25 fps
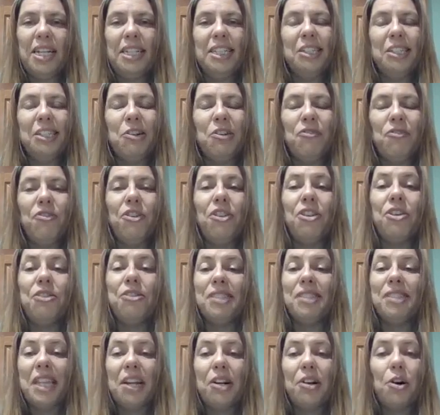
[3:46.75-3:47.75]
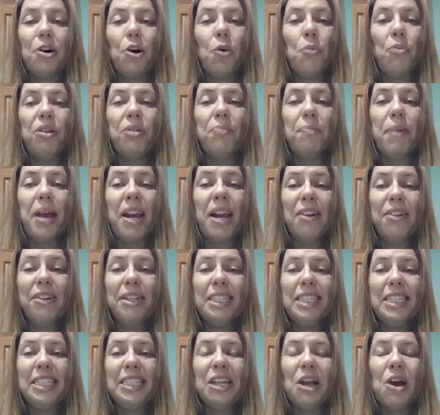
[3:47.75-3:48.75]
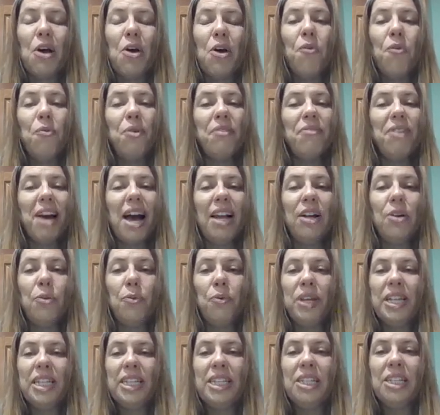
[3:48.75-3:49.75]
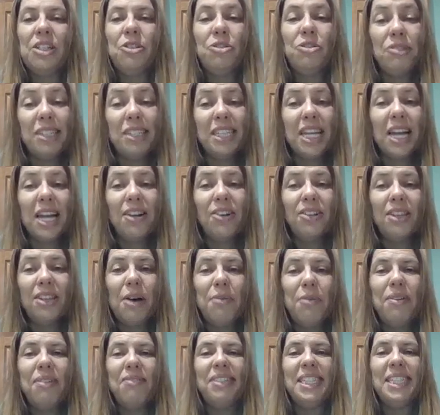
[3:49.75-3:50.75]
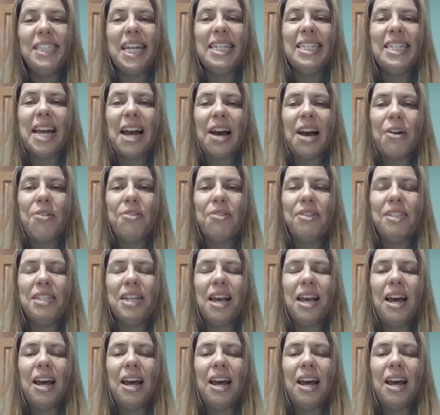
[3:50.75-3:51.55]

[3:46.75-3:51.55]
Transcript: And so for those that are home with parents, we've had a weekly newsletter that we've sent out